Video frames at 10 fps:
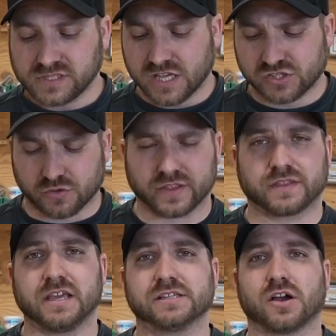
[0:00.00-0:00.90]
So that
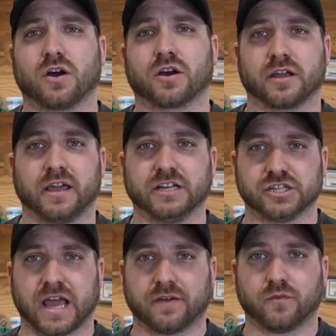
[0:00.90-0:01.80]
these are
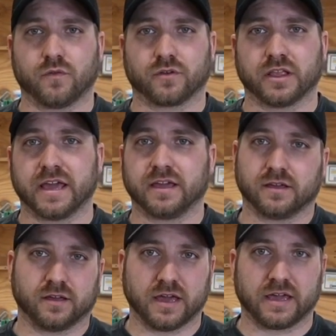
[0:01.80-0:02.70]
1.5 inch overlay,
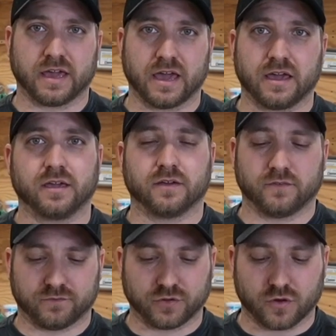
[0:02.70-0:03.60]
aka
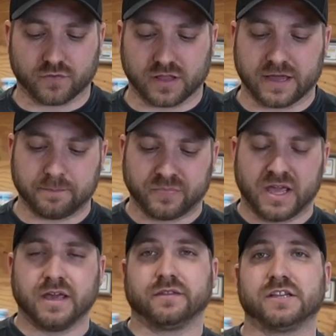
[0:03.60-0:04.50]
full overlay.
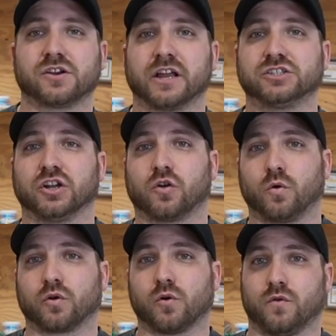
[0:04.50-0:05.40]
These are
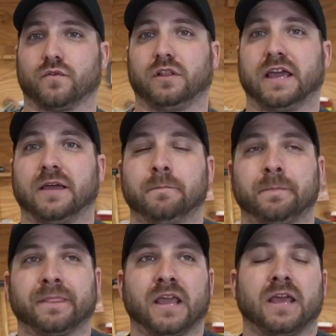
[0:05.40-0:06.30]
1.25 inch overlay.
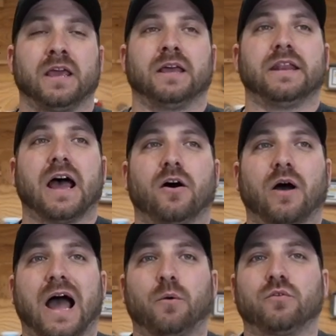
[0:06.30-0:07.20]
Now,
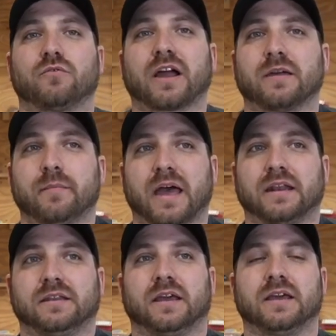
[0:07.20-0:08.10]
I would
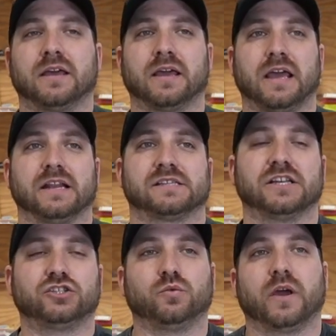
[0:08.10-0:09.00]
recommend in a
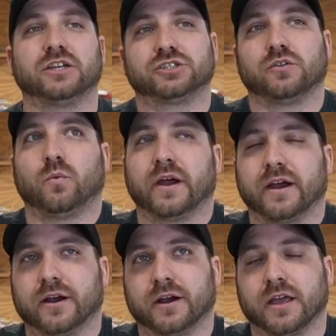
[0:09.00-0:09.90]
situation
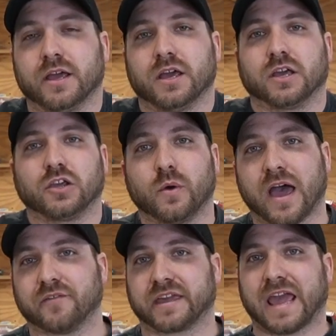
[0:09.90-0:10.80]
where you
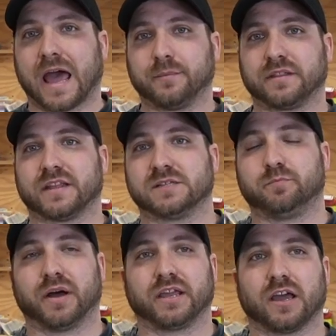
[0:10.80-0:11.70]
have a cabinet that's
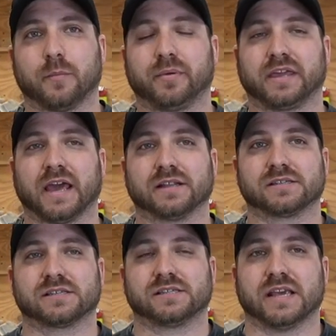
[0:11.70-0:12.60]
butting up
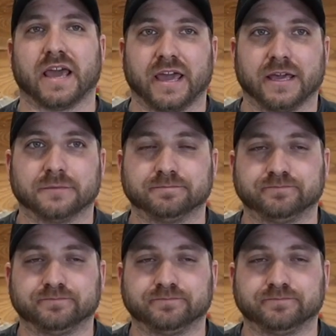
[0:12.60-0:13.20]
against, say,